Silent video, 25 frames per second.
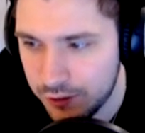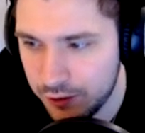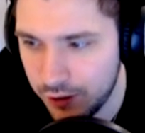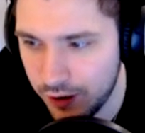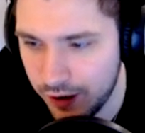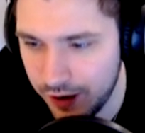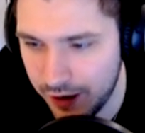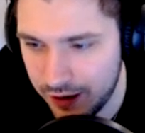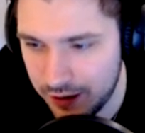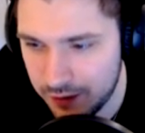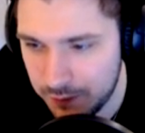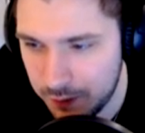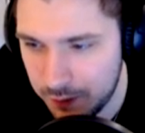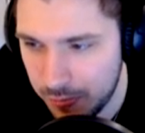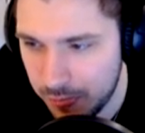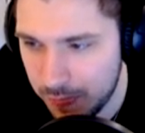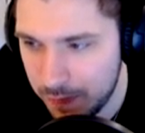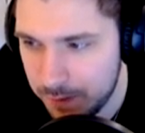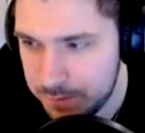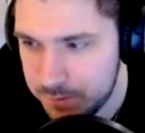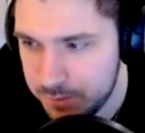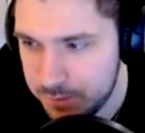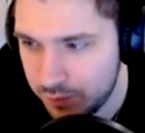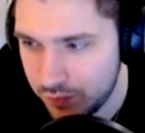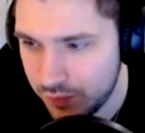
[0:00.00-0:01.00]
Right,
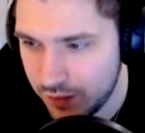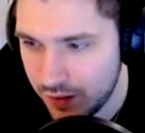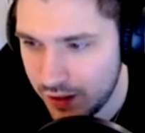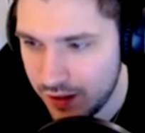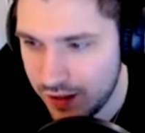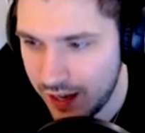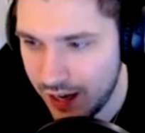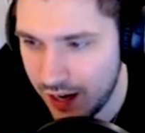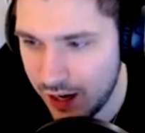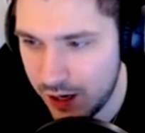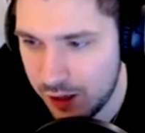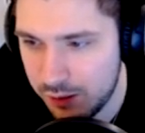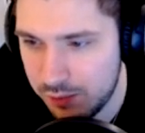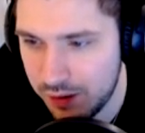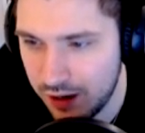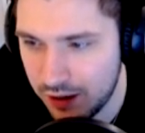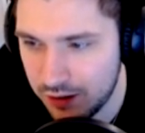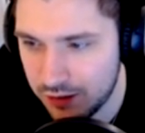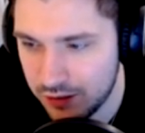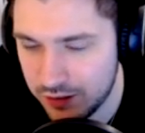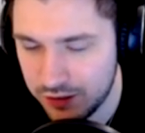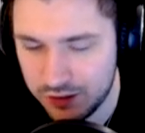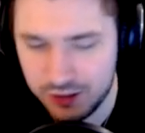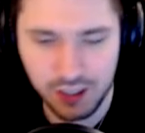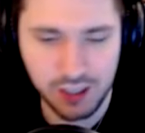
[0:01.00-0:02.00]
how
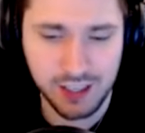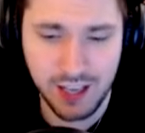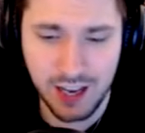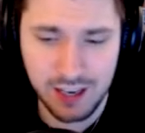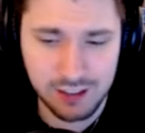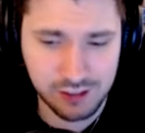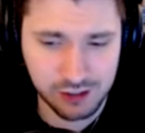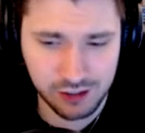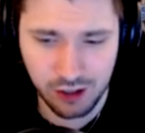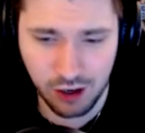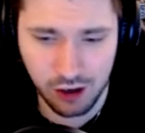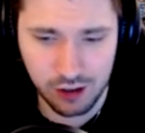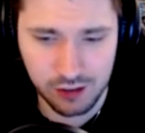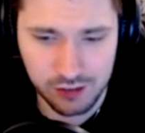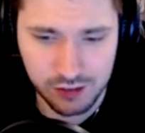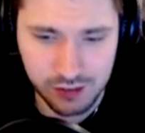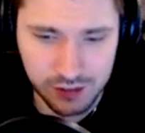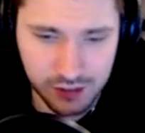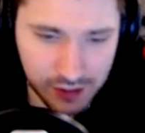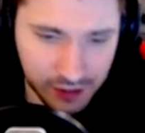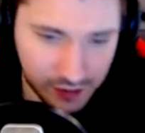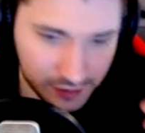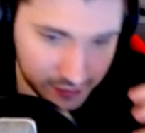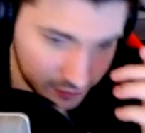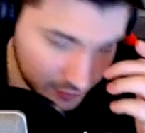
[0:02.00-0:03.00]
about? See, I guess it's gotten
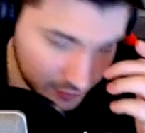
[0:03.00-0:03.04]
to